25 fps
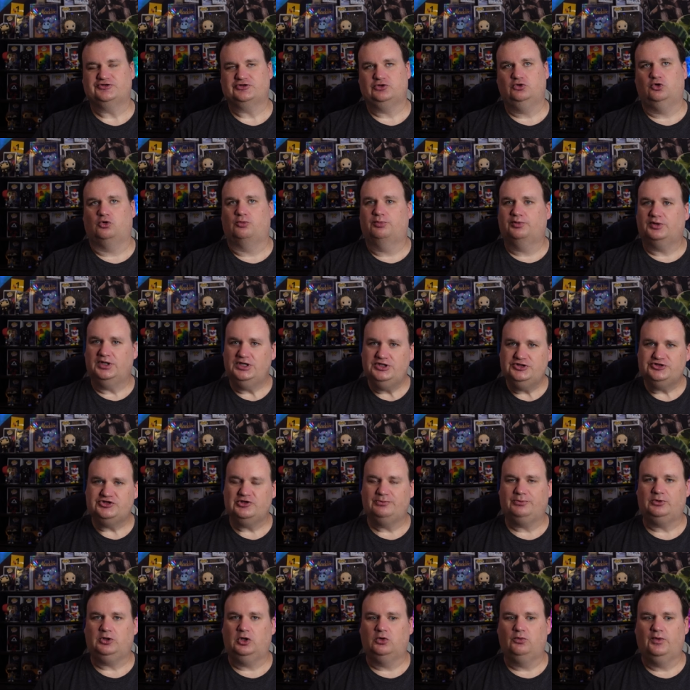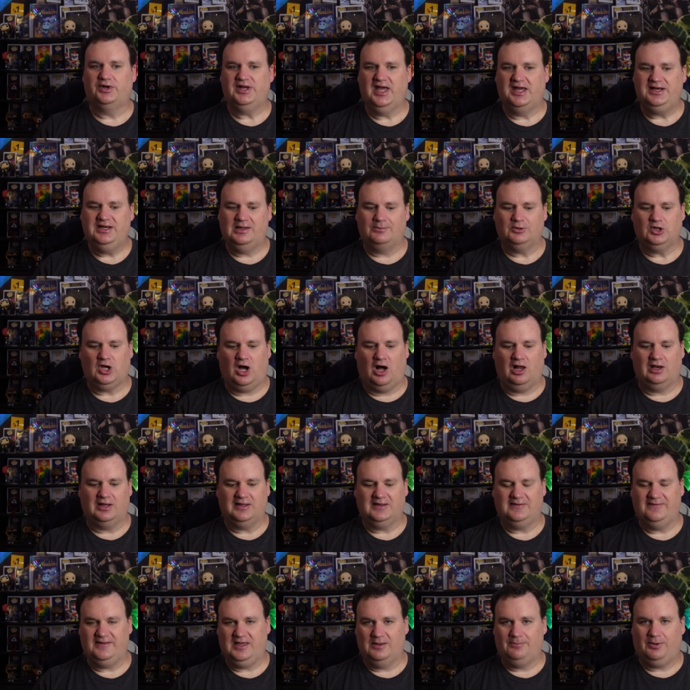school principal would end up
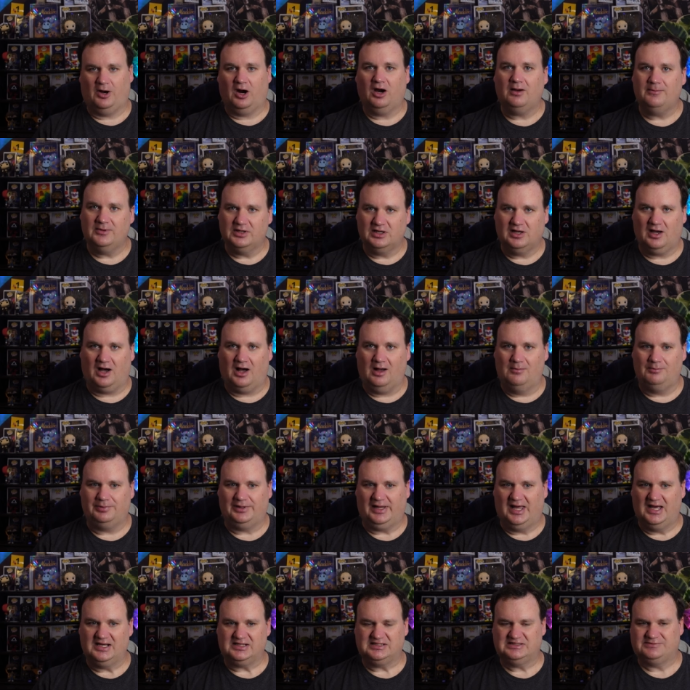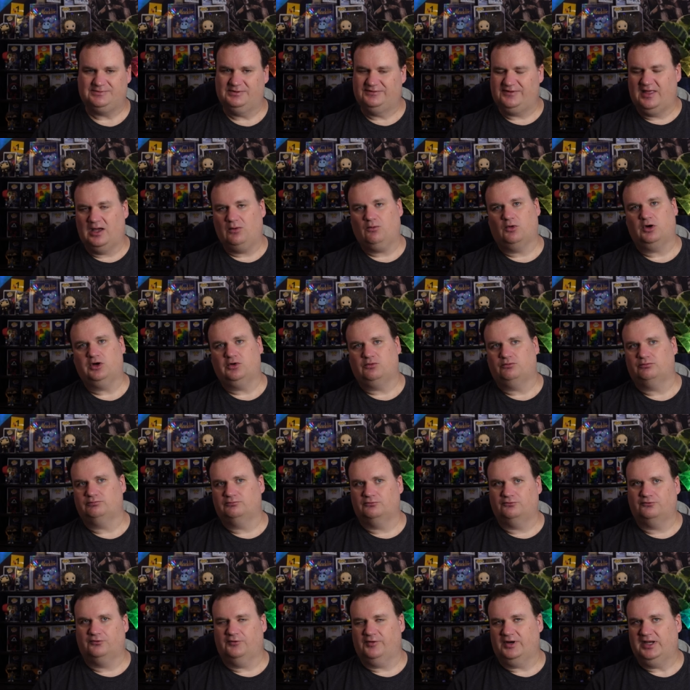calling the apartment complex, but they weren't
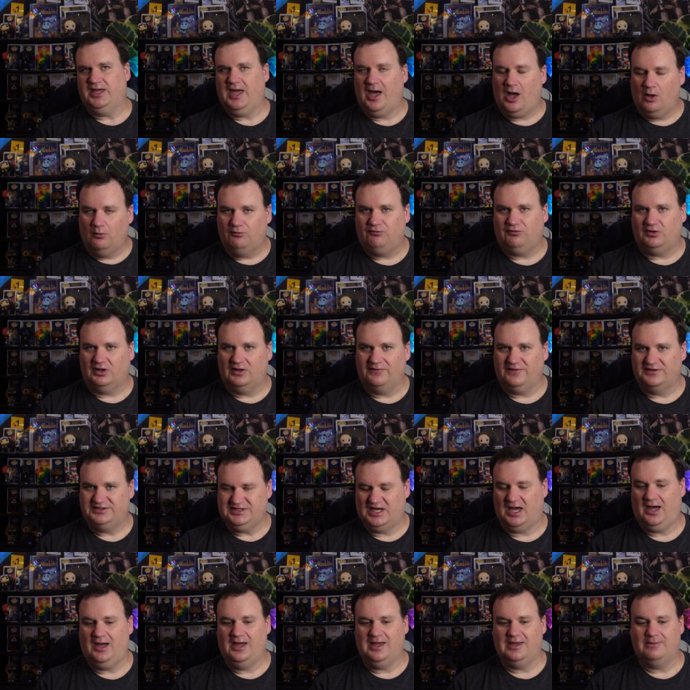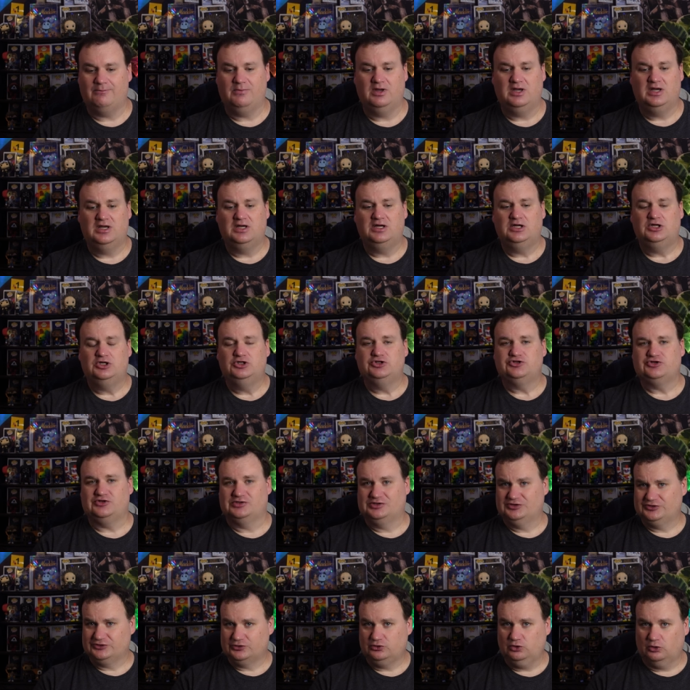very helpful at the time. So
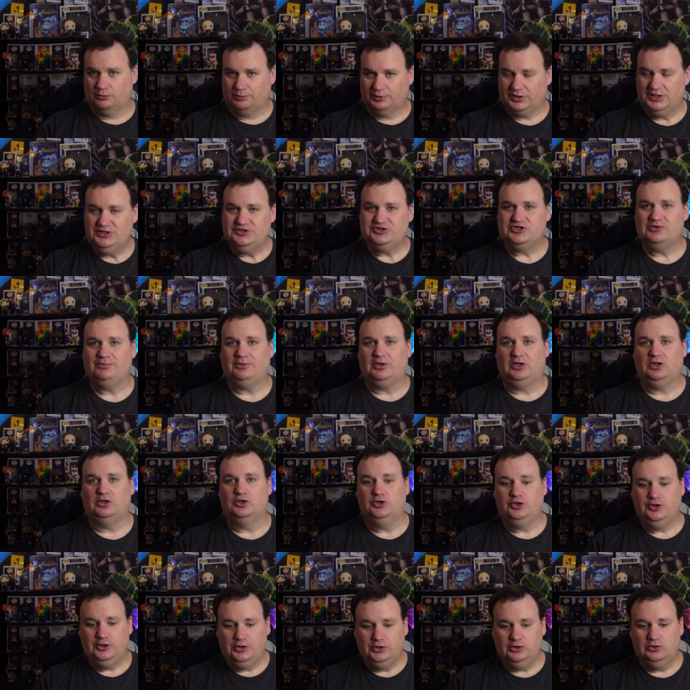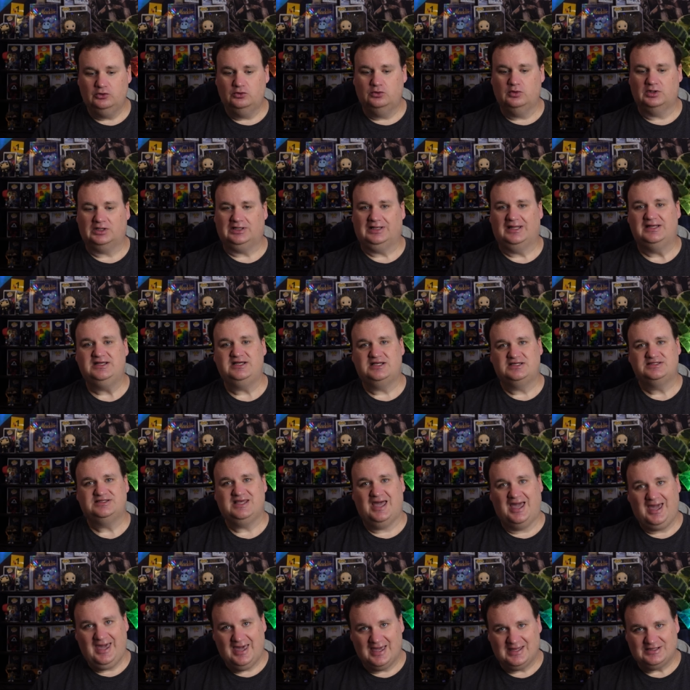the school principal knew
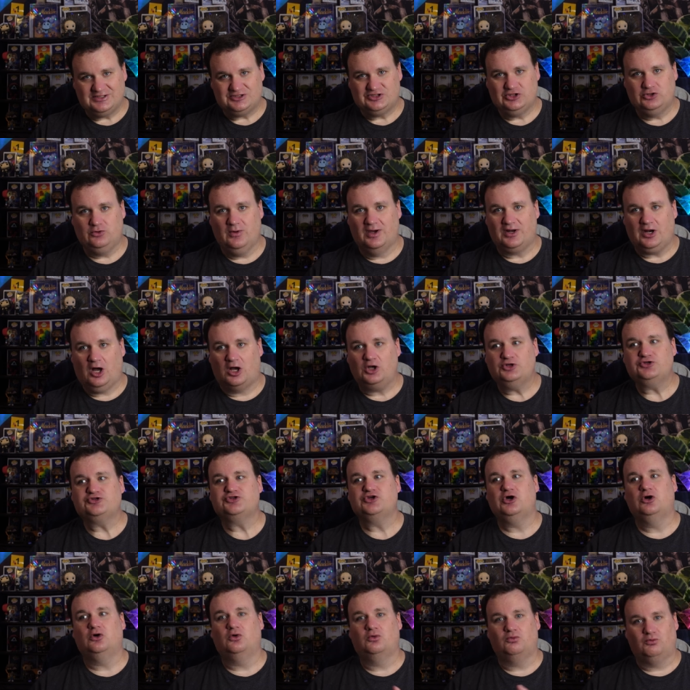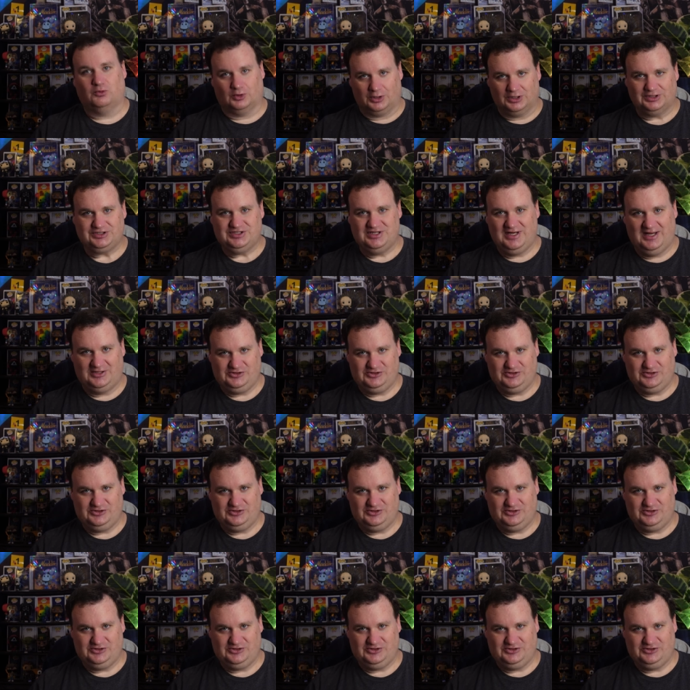Lynda's aunt, who had also worked in